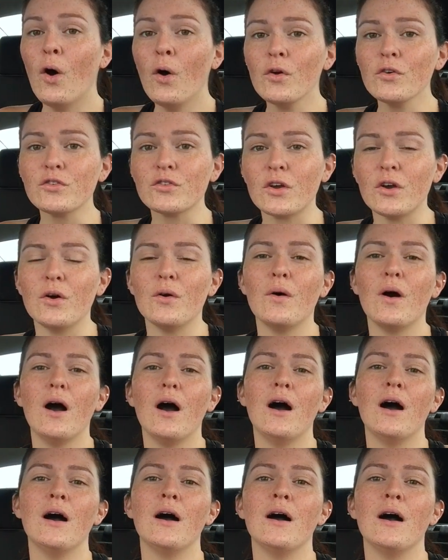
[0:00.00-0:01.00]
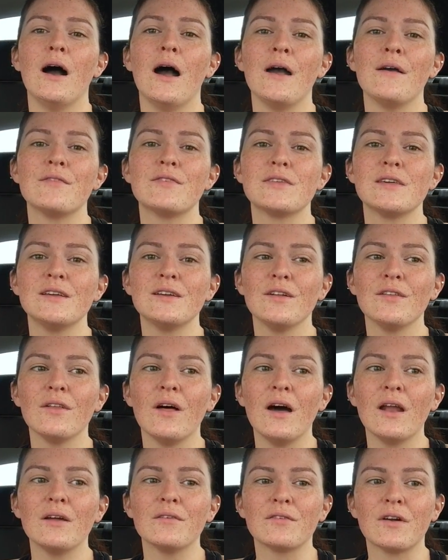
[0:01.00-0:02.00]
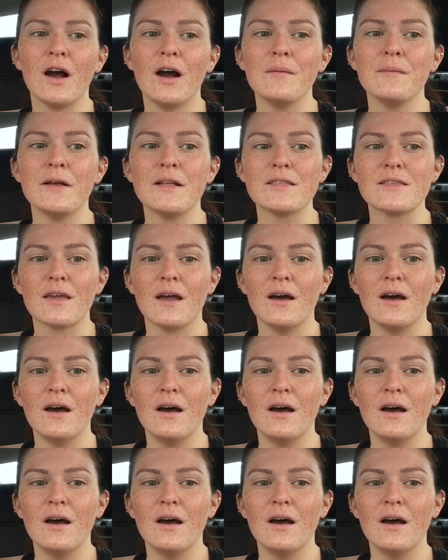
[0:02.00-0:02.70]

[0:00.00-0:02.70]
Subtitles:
Also, I've seen a lot of comments